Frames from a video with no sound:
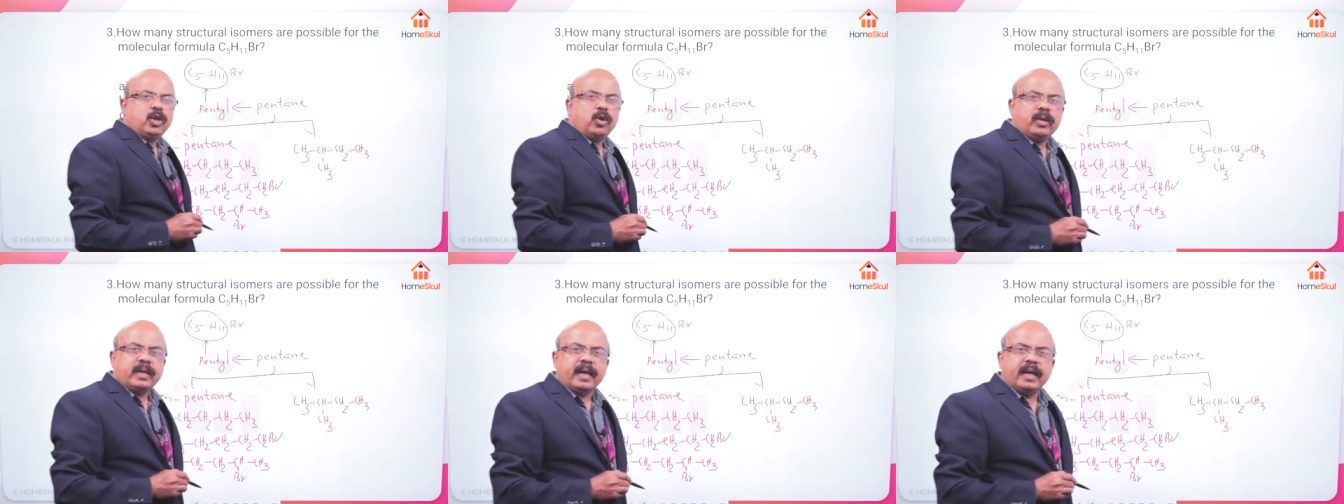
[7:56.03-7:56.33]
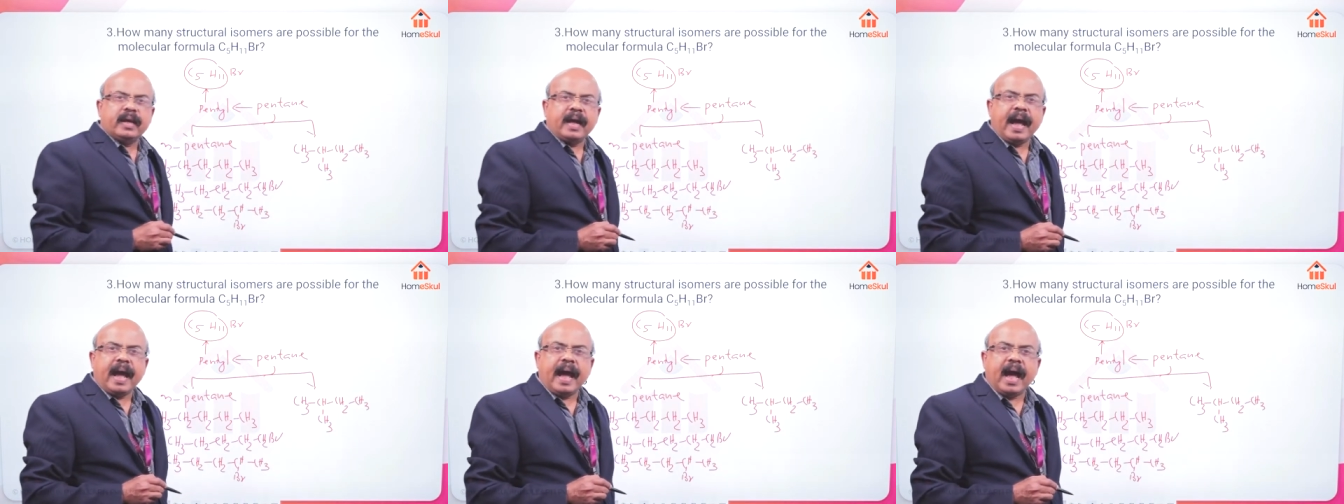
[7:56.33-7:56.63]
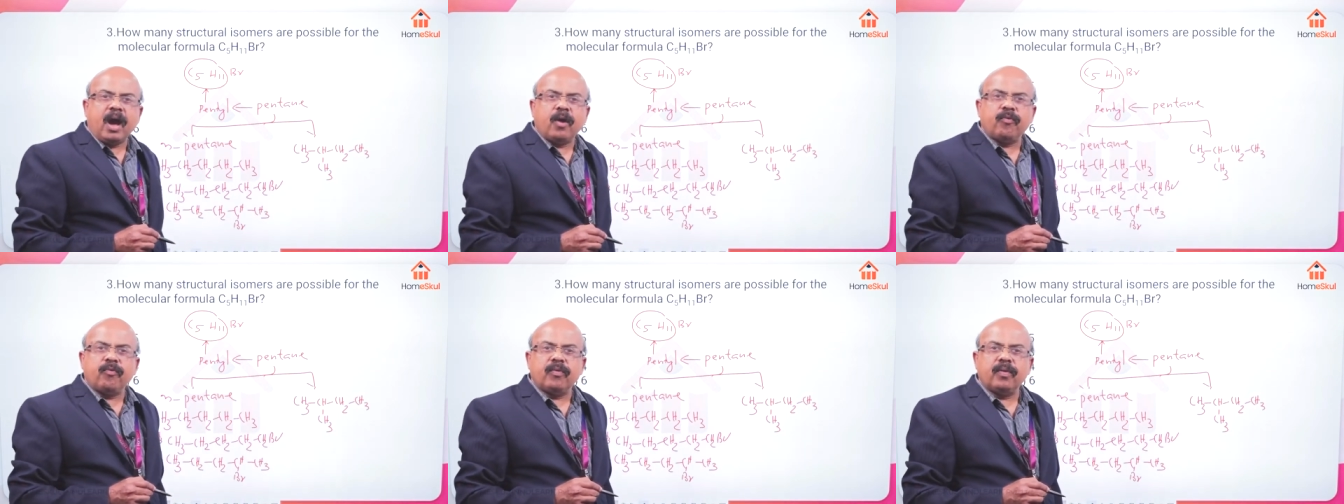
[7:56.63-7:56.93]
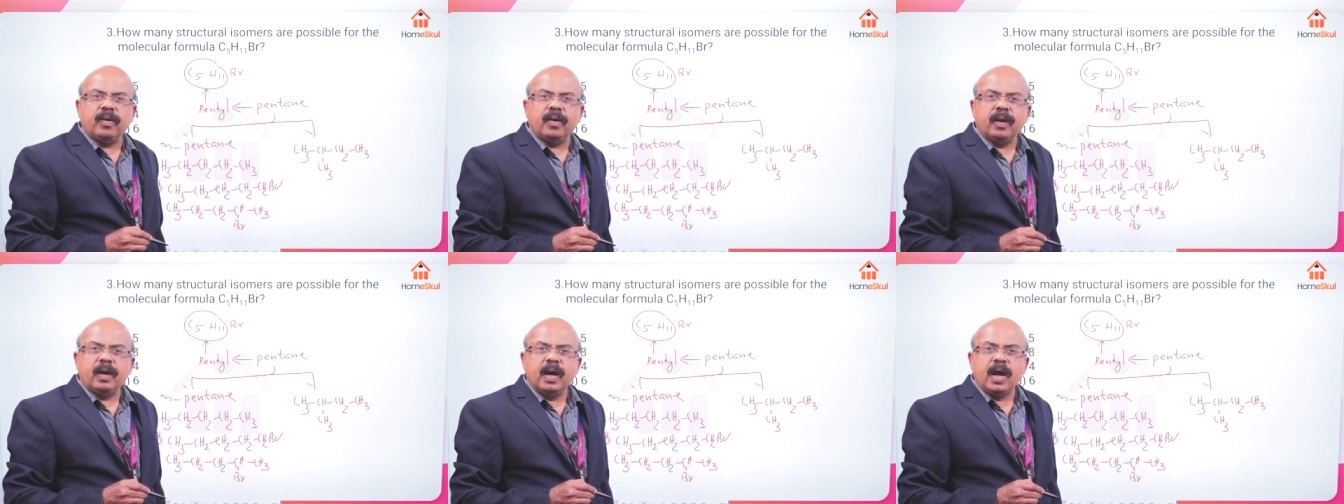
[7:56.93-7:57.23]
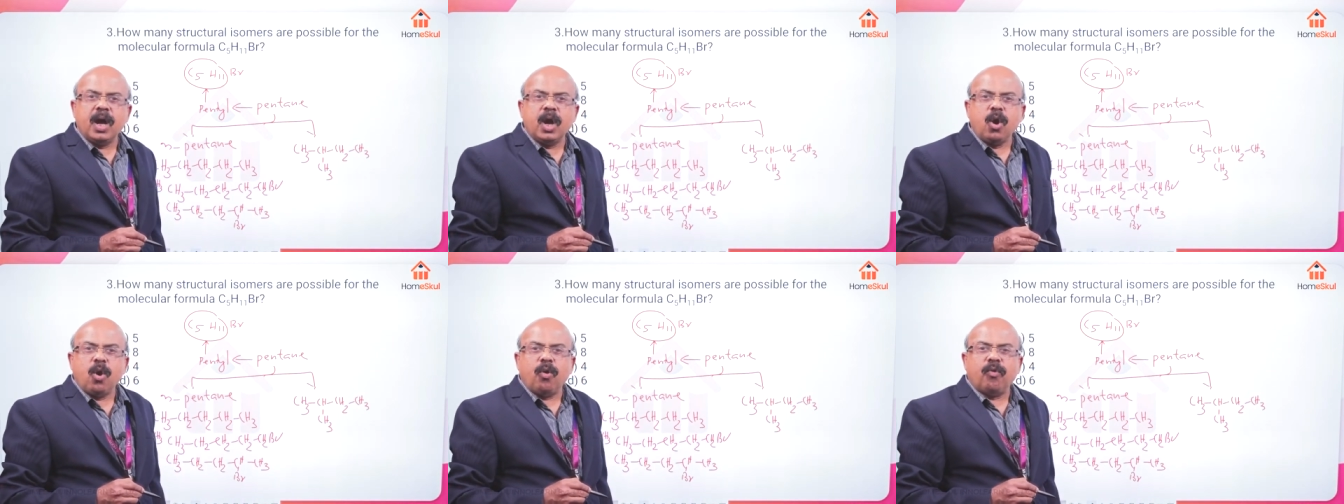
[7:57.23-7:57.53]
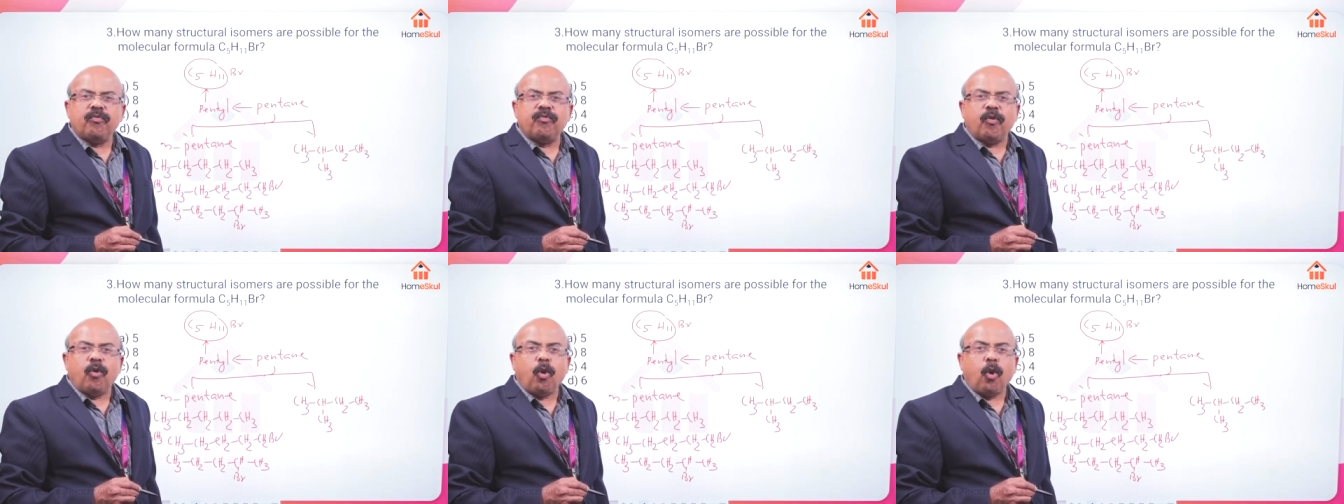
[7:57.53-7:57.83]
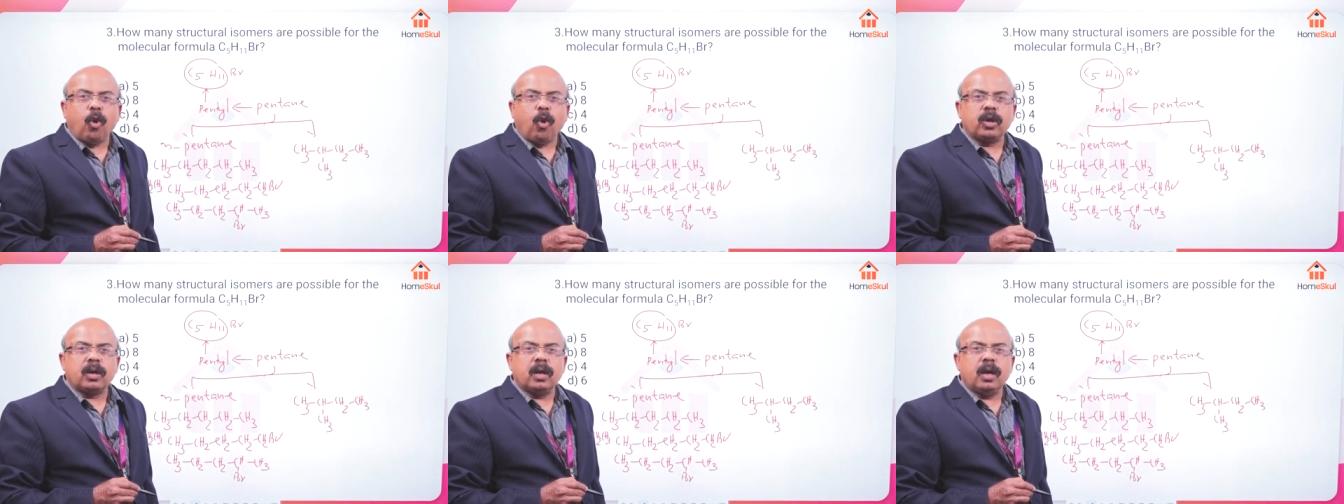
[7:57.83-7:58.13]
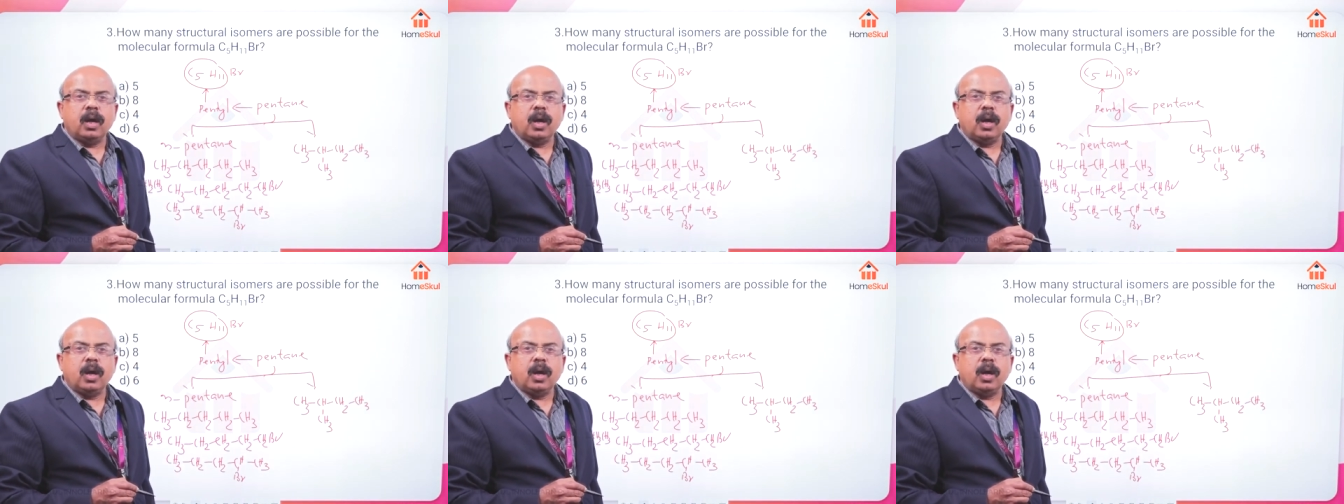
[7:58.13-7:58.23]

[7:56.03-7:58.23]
you can have 4